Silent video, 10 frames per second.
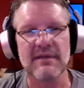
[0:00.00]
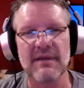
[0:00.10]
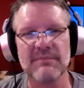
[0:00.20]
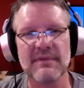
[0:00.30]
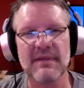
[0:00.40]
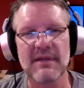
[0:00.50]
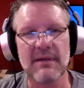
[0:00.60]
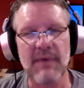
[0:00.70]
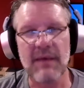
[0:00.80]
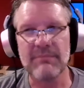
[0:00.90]
I'm
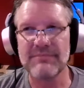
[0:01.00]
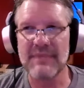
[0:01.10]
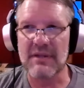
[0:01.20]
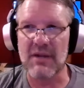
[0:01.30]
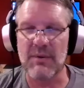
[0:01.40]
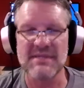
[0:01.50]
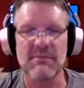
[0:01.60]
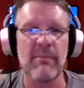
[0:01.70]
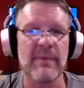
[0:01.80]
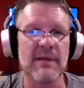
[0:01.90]
in a lot of ways I'm
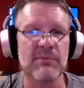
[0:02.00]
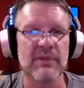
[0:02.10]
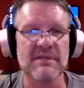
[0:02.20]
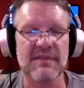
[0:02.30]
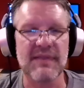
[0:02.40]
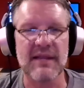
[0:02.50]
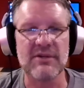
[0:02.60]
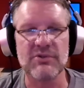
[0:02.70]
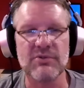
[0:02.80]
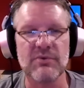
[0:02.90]
a minimalist in that I
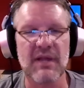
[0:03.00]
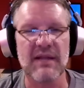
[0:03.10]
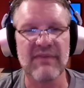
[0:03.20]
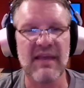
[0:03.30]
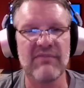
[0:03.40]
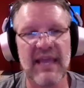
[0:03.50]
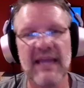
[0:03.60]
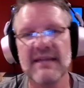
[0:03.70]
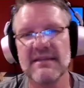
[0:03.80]
don't do a lot of heavy-handed